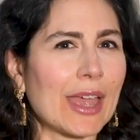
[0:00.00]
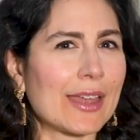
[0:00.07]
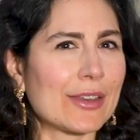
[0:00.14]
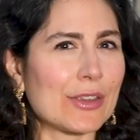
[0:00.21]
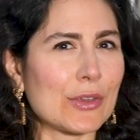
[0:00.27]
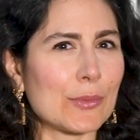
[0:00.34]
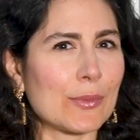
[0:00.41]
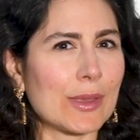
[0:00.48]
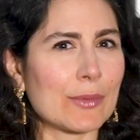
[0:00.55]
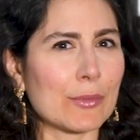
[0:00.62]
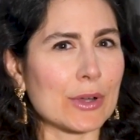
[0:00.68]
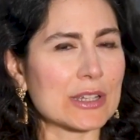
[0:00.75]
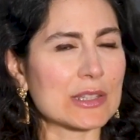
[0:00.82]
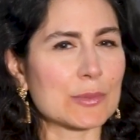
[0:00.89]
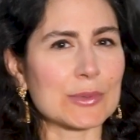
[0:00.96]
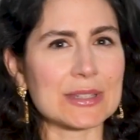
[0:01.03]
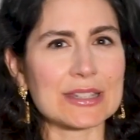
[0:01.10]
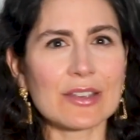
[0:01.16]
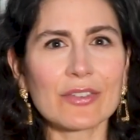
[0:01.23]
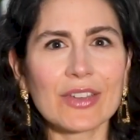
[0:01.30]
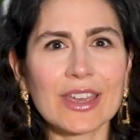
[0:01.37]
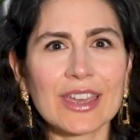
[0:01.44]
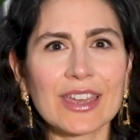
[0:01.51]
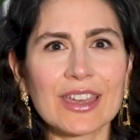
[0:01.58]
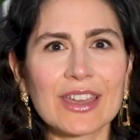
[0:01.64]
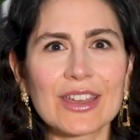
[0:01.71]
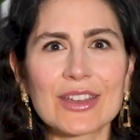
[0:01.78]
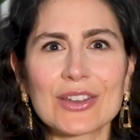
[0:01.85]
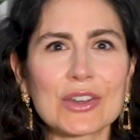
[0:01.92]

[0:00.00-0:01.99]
Can you be more specific?